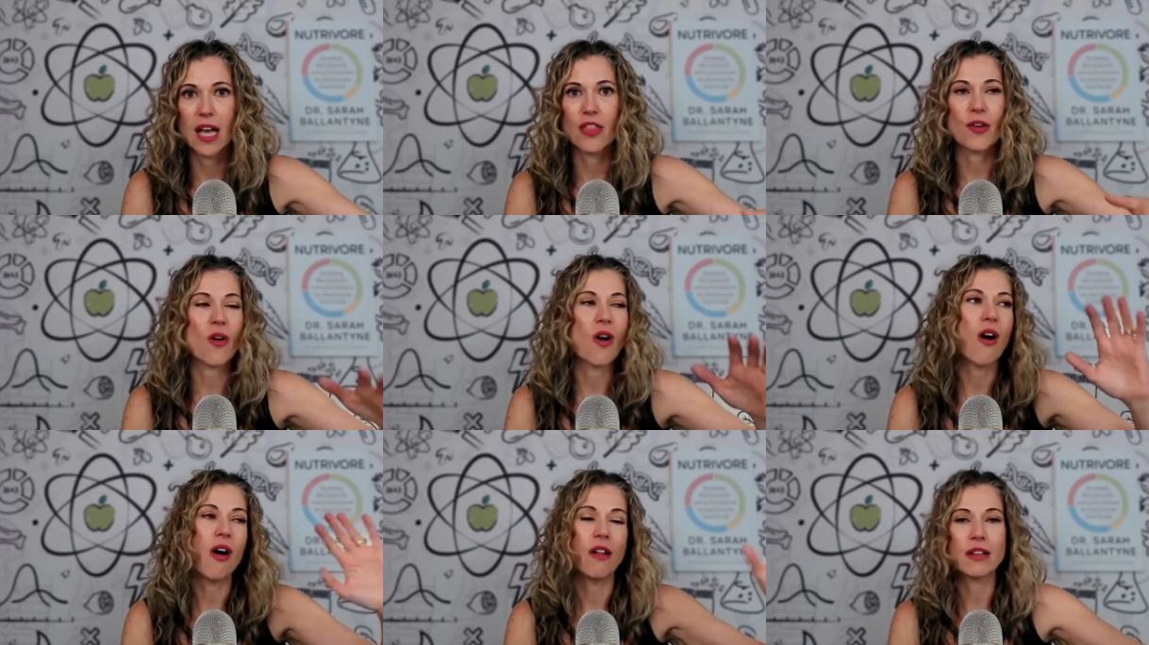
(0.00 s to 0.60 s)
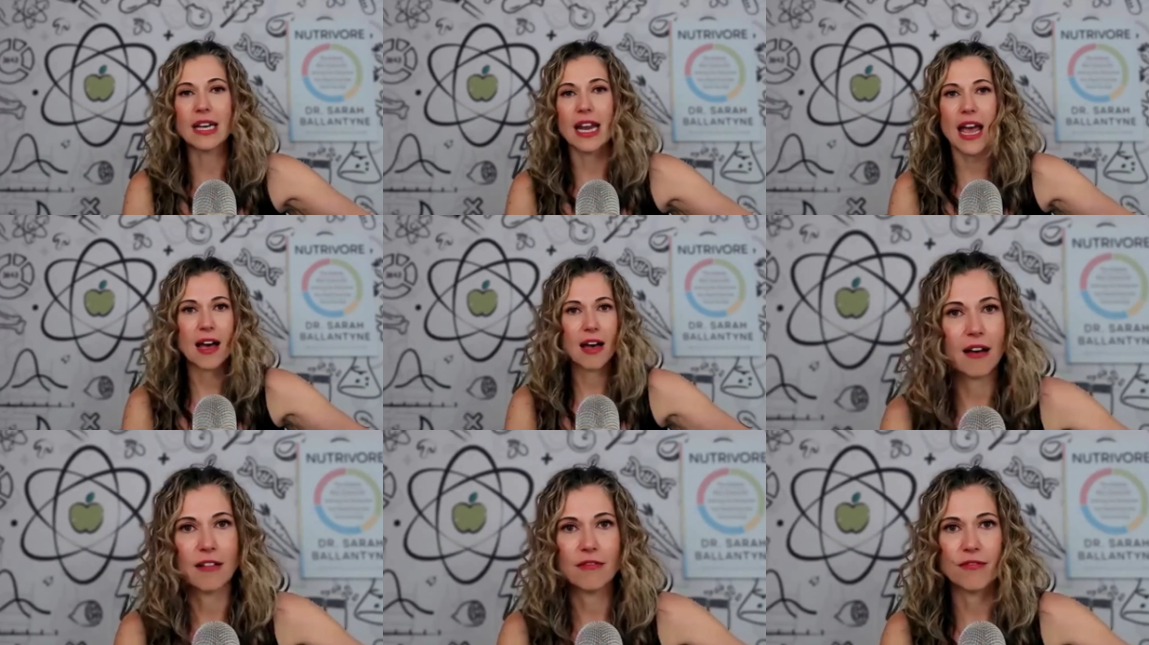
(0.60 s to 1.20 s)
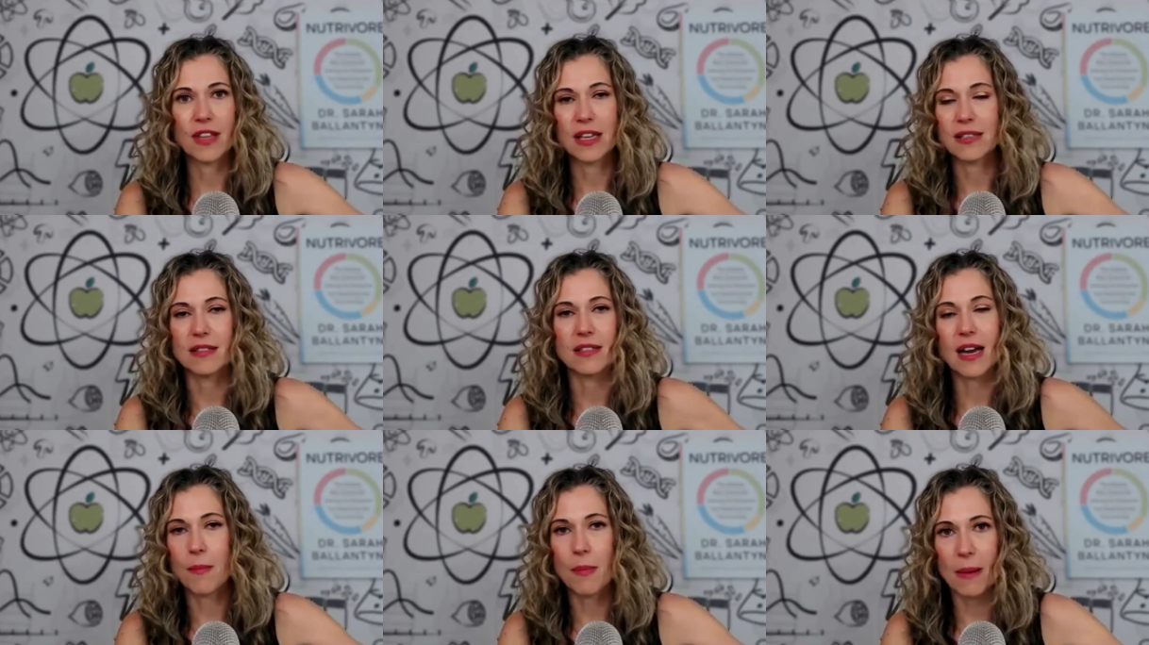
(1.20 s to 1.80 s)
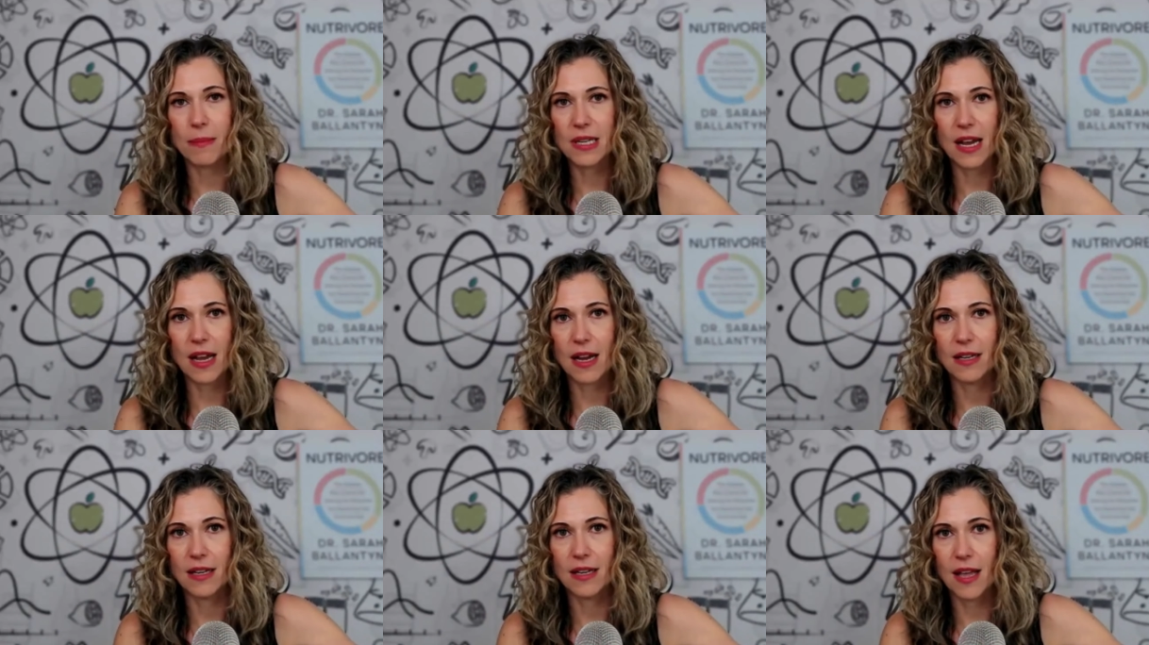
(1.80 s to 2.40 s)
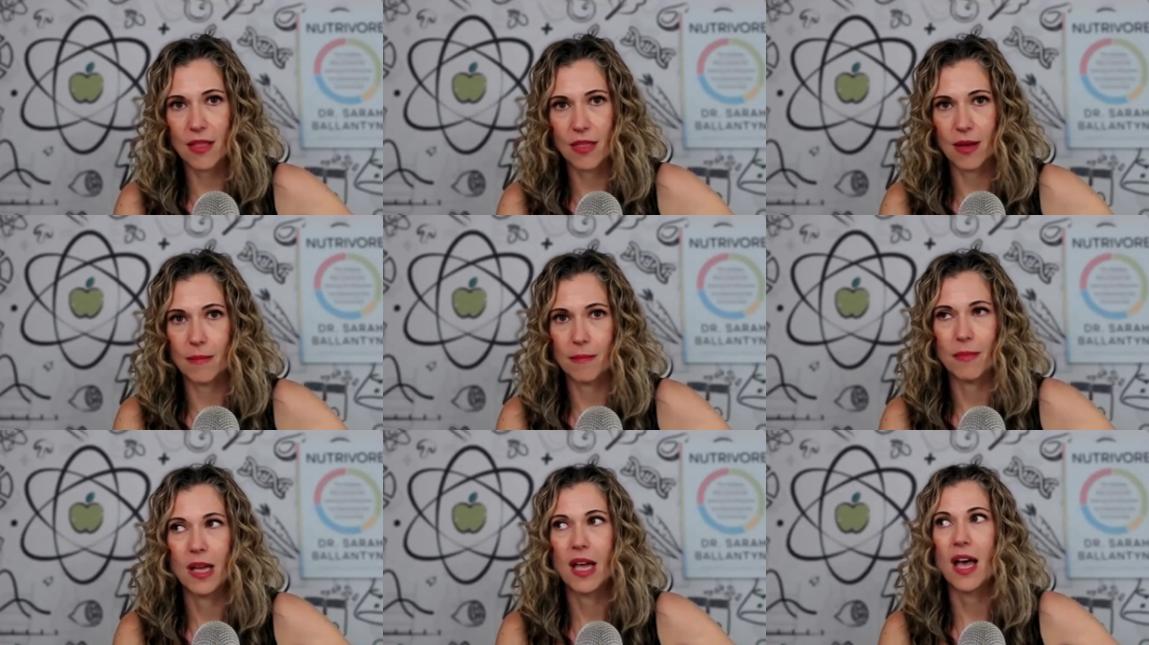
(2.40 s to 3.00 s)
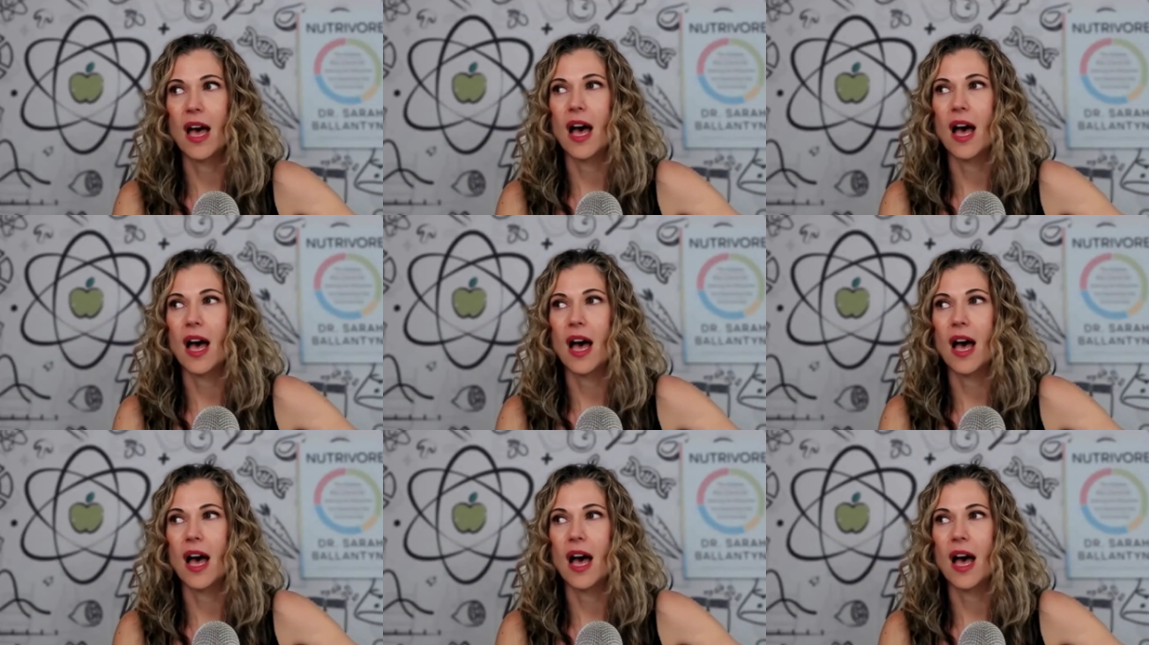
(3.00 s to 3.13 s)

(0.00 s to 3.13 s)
They're all going to have this dipeptide in them.